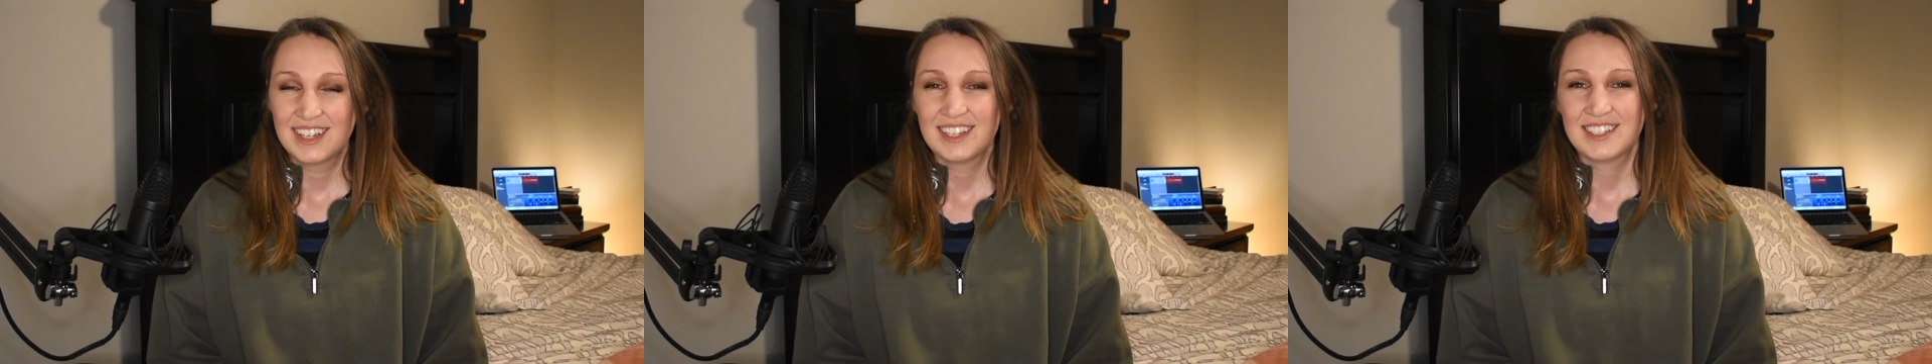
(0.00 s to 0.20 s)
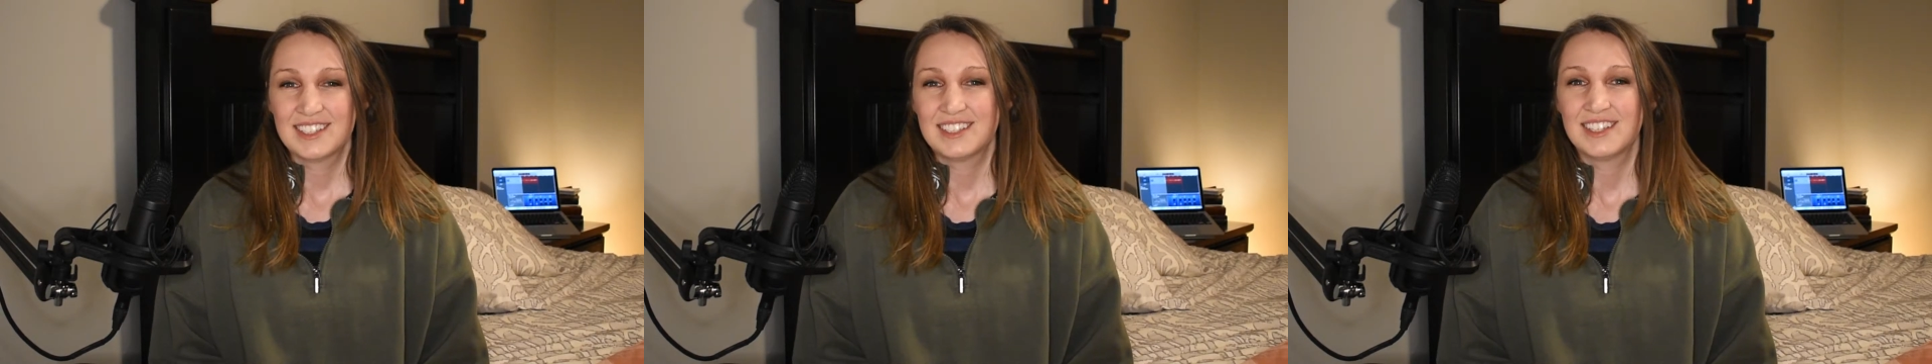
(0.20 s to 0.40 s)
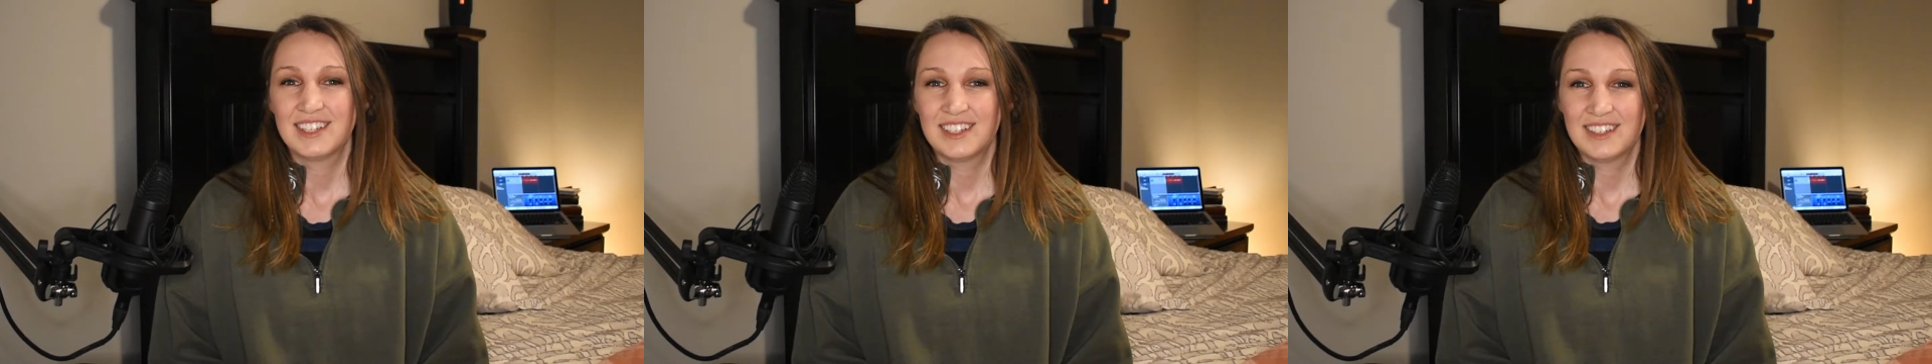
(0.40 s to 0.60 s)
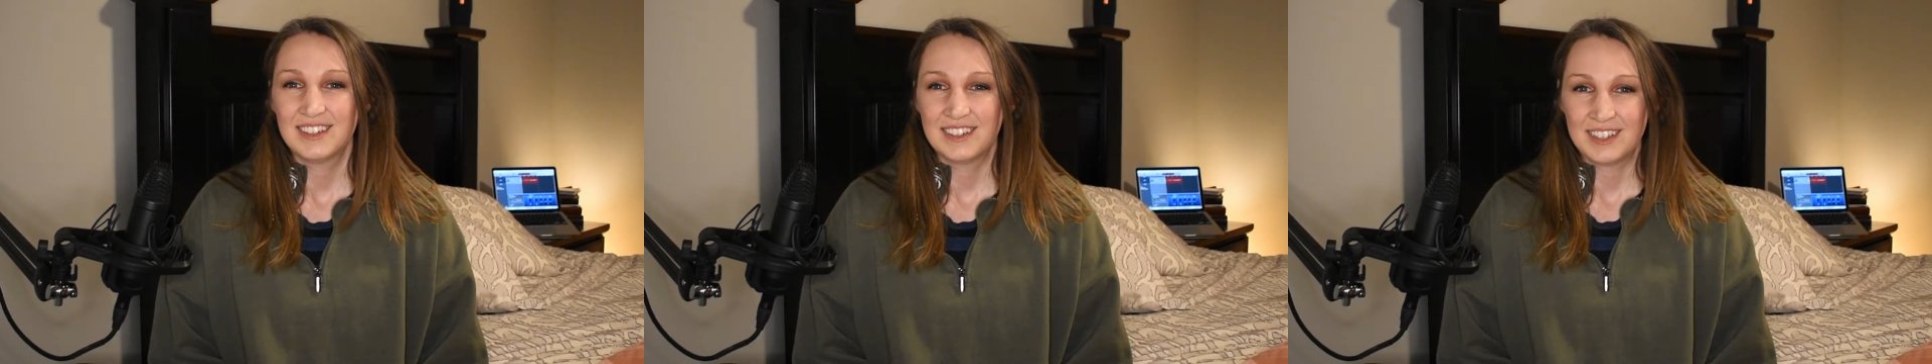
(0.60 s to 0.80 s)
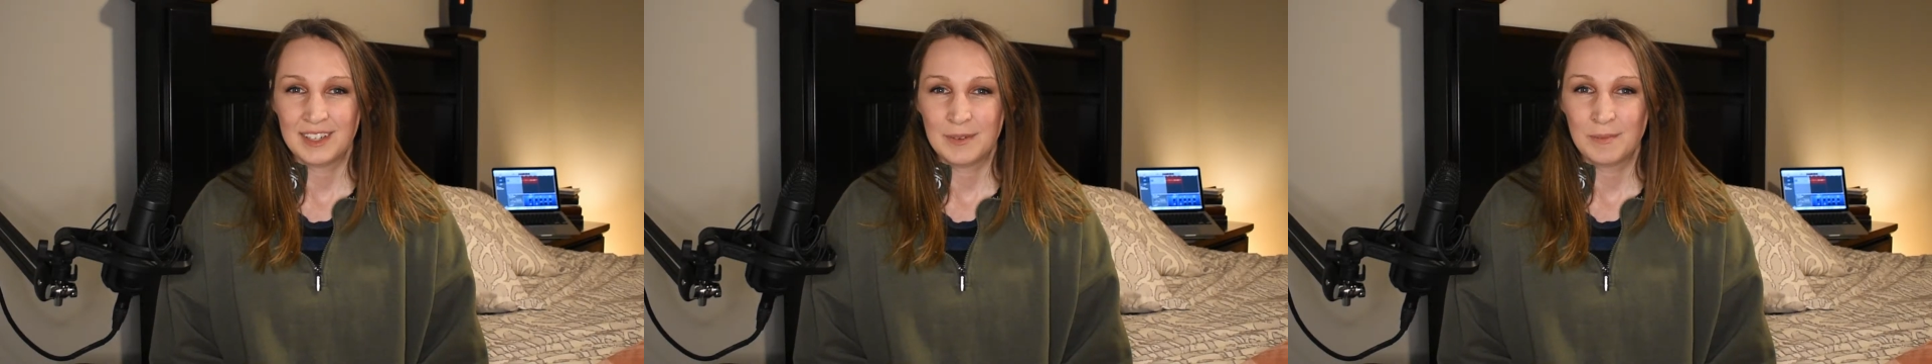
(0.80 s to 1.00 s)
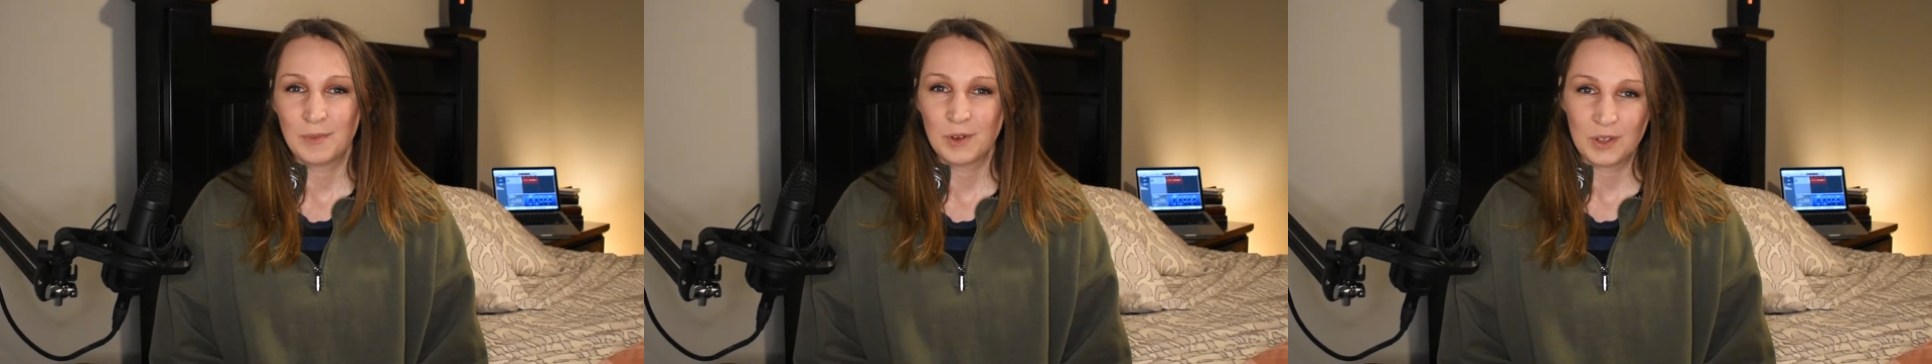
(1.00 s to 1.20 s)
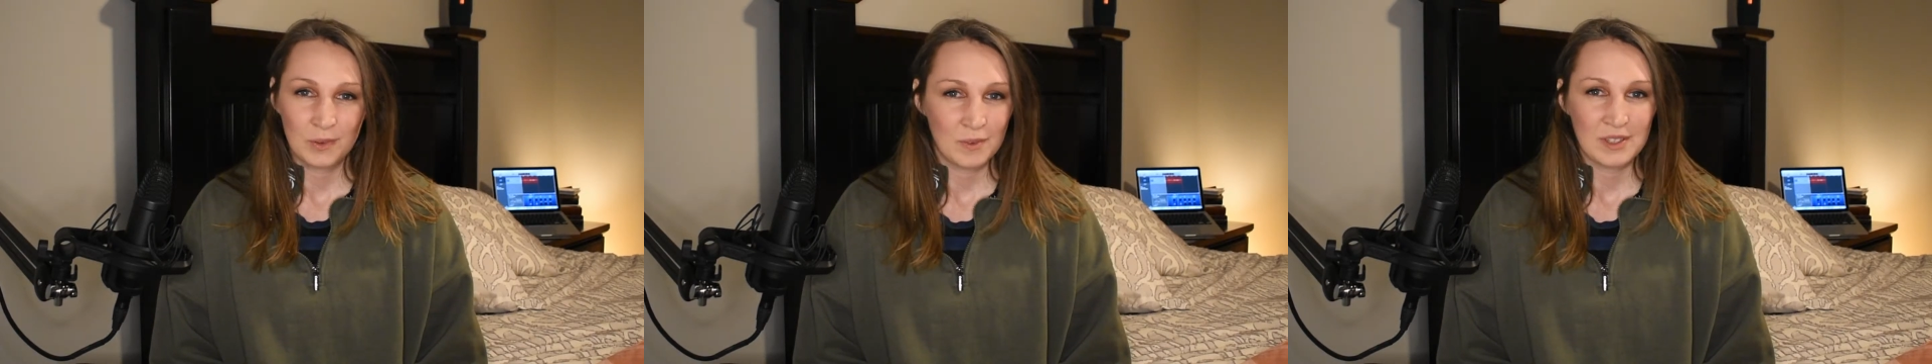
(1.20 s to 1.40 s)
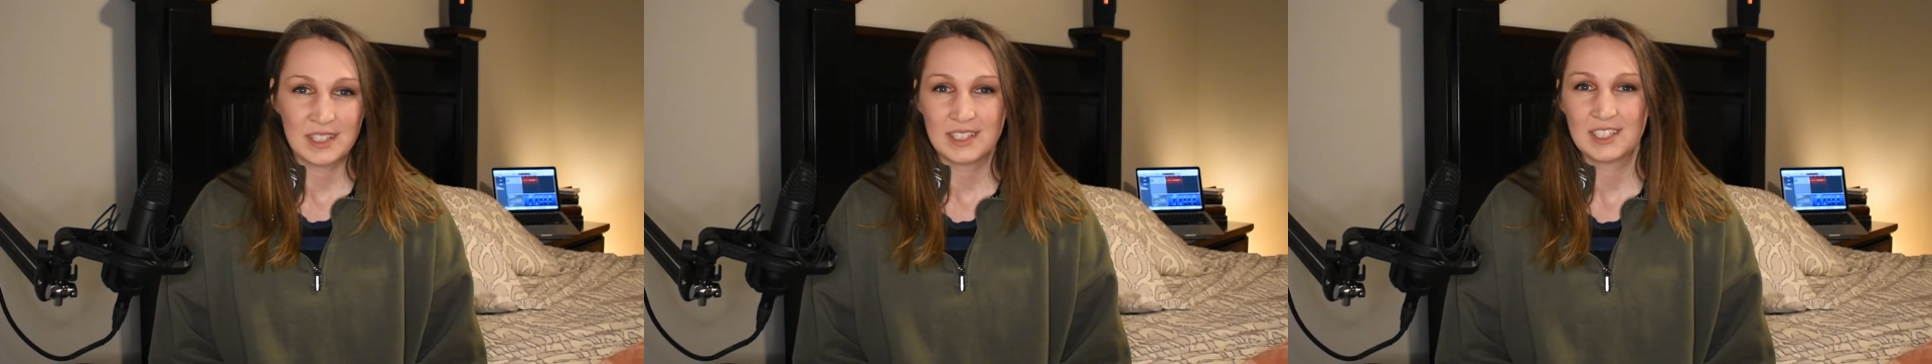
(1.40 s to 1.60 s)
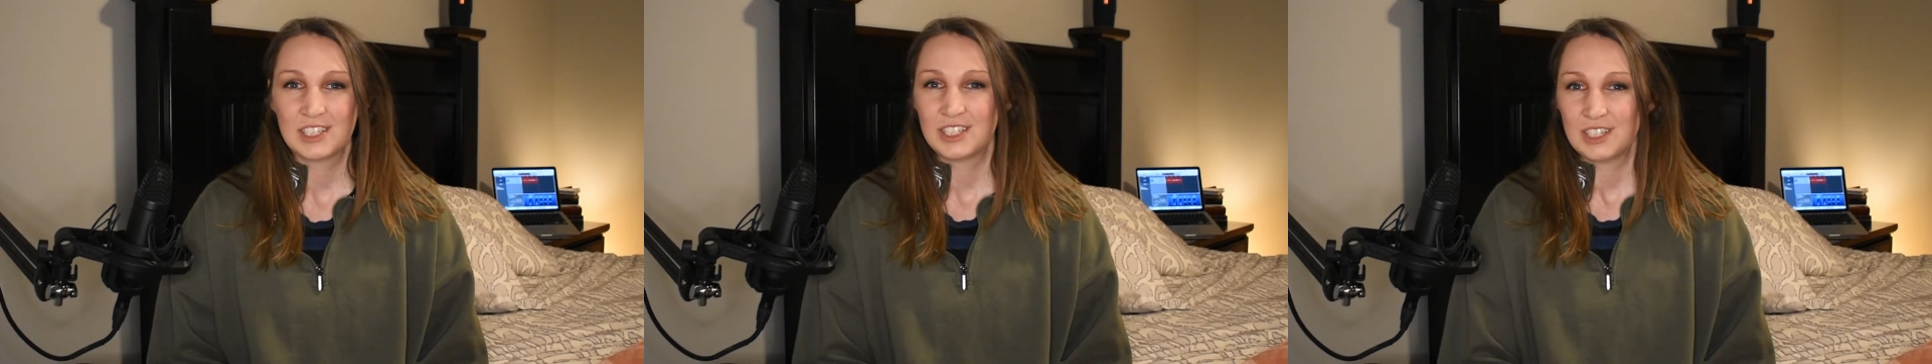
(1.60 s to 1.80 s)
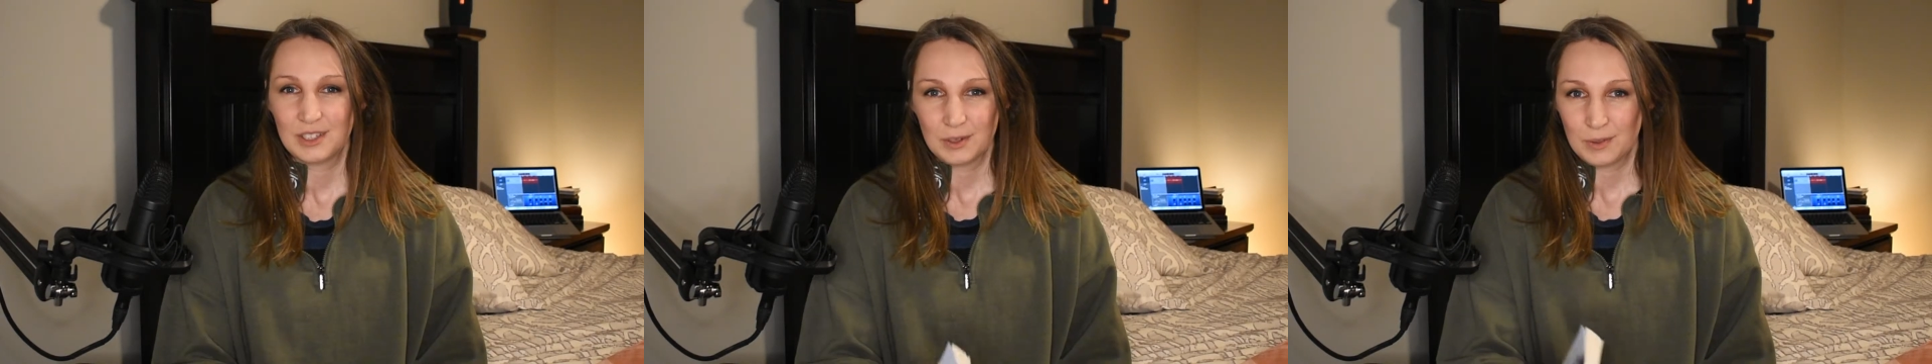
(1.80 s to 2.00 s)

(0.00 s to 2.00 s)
So I'm more than willing to share the